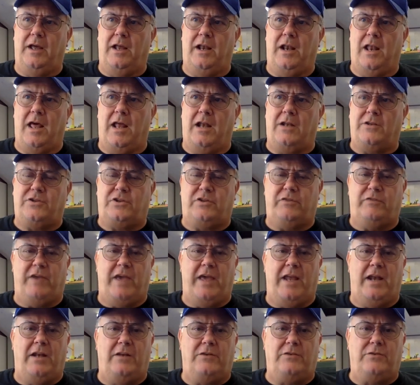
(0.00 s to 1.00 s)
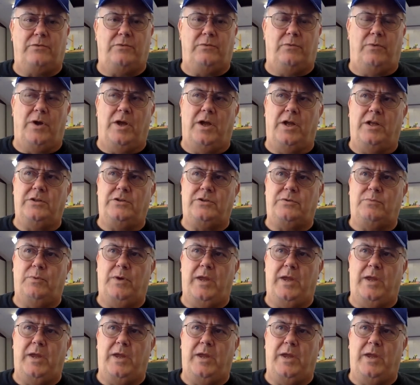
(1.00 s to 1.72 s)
lot of Savannah runs.